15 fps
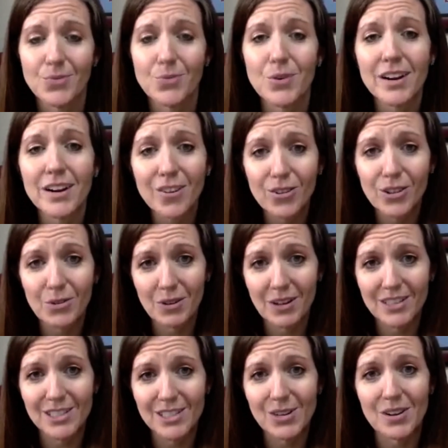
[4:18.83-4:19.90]
We're the only
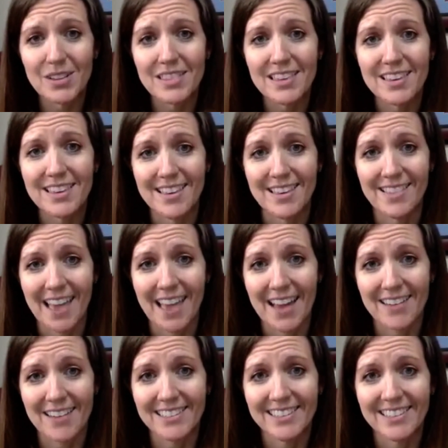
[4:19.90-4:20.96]
ones who are thinking
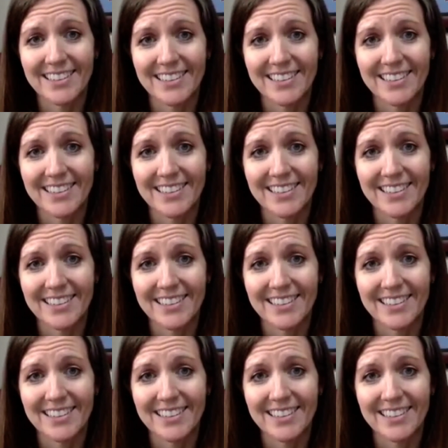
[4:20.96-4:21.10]
that.